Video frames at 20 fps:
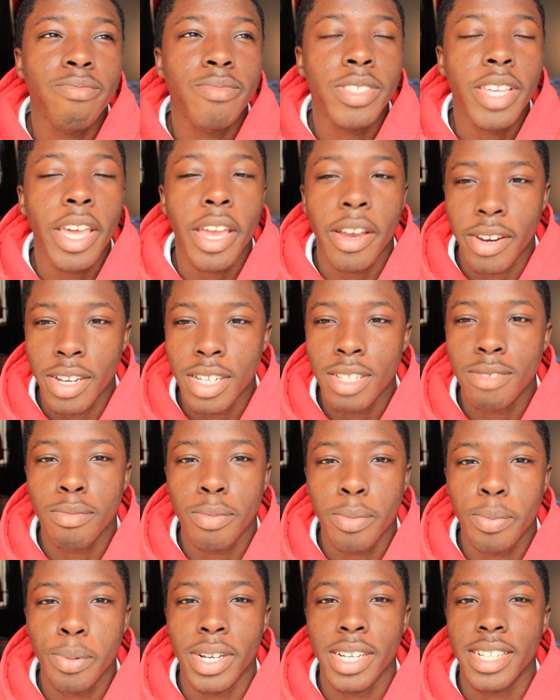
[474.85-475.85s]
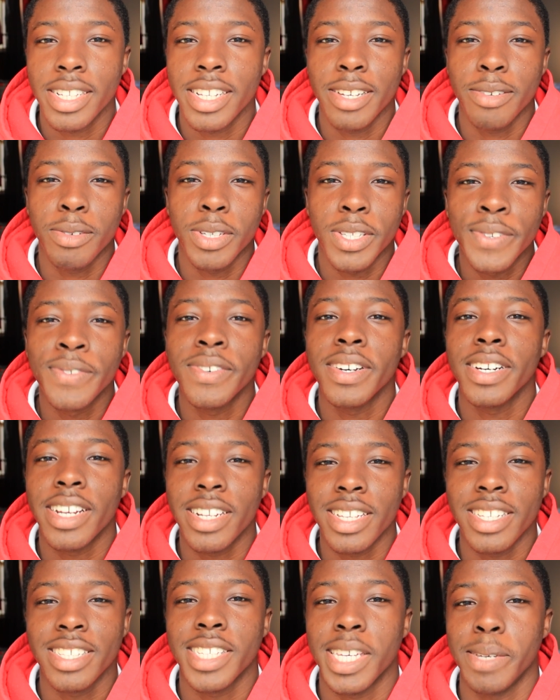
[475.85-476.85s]
scary, but it was fun
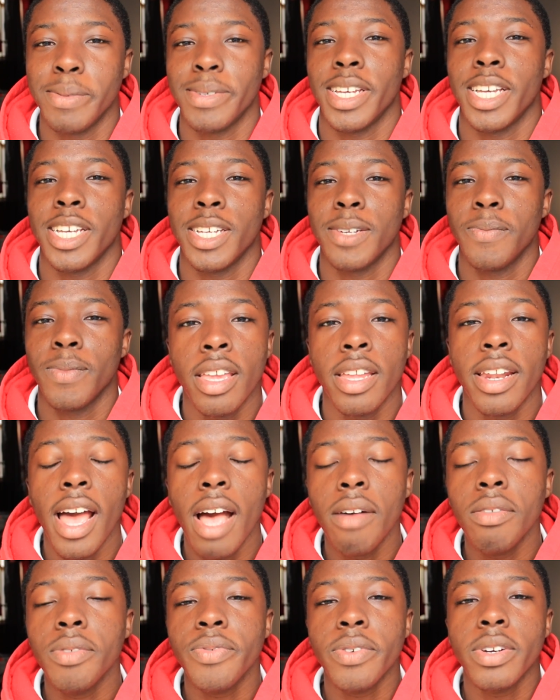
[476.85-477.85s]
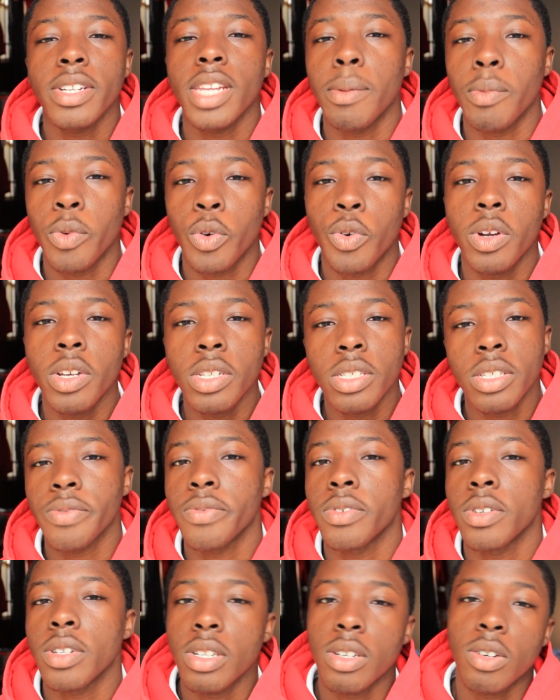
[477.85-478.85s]
at the same time. And I have a friend named
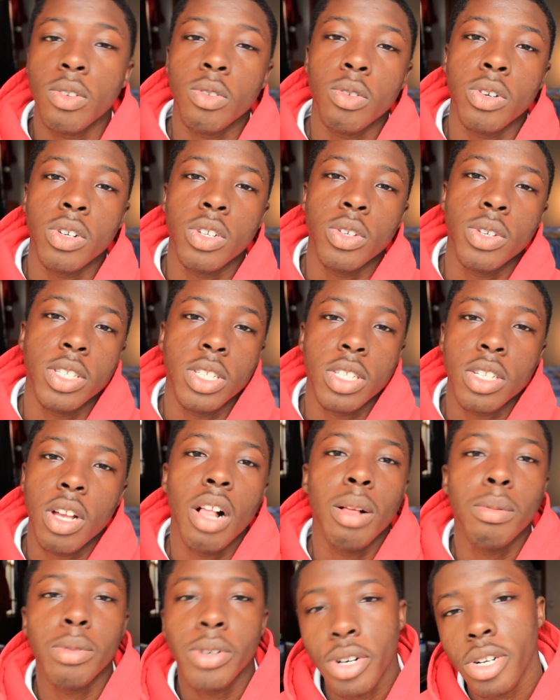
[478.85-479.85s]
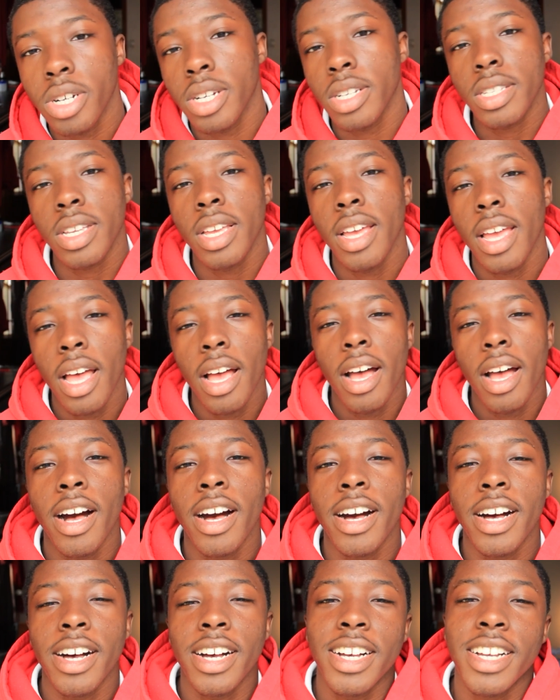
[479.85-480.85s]
Christopher, or you can just call him Chris.
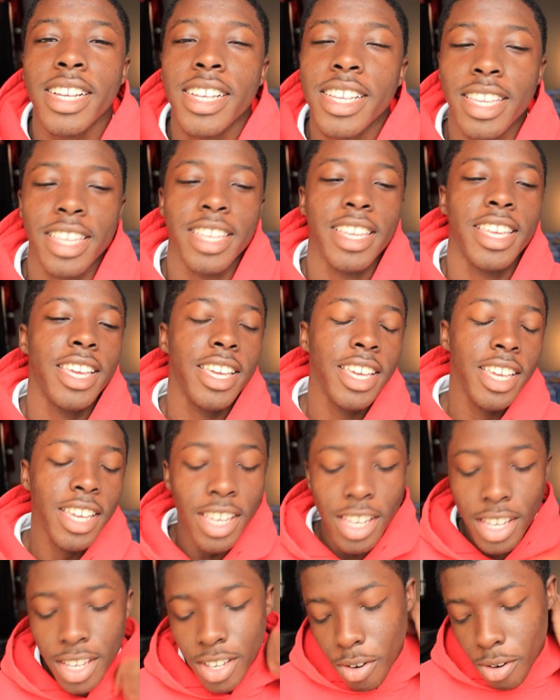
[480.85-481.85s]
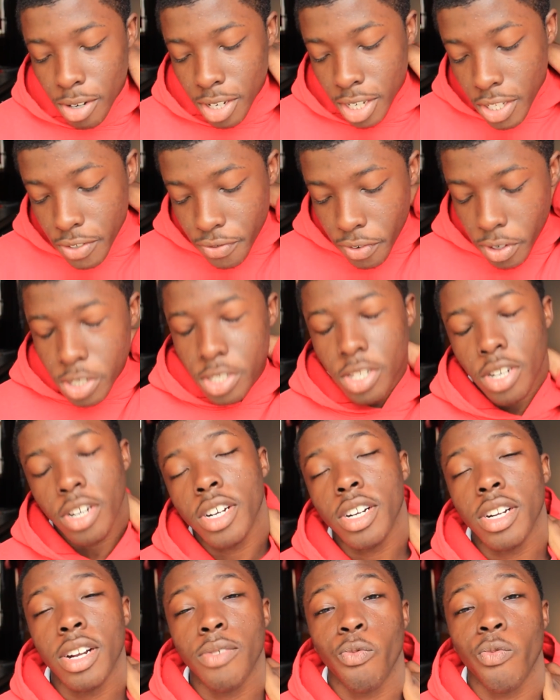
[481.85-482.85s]
Uh, he, on his first
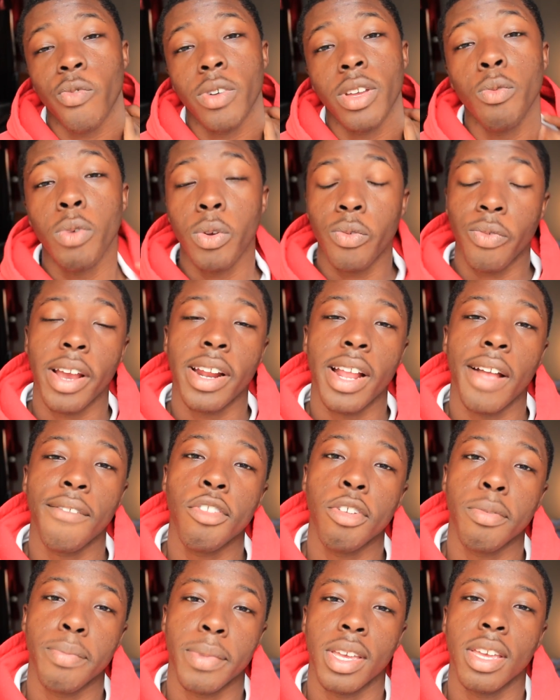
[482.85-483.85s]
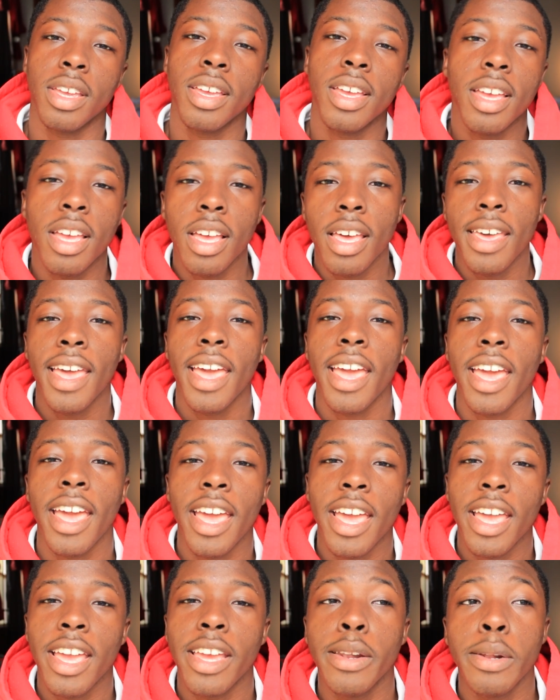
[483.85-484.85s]
turn, he went right after me,
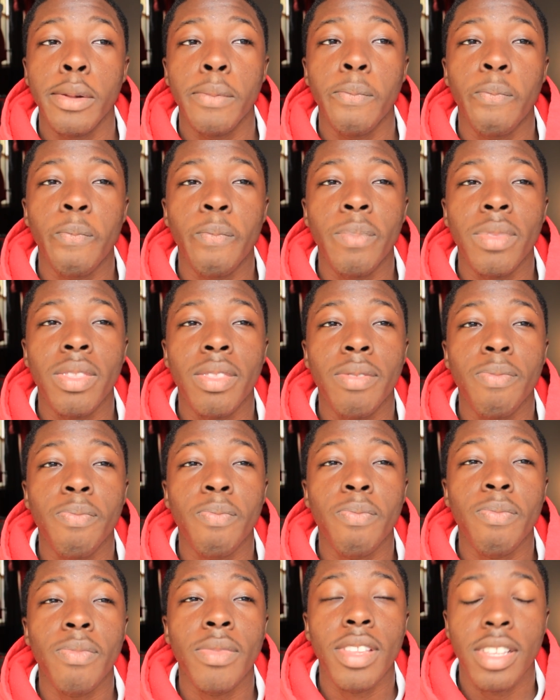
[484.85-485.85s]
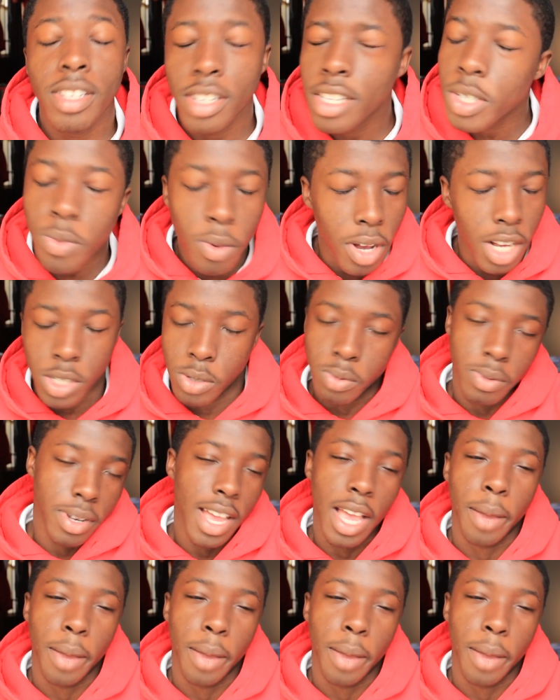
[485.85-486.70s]
and just watch what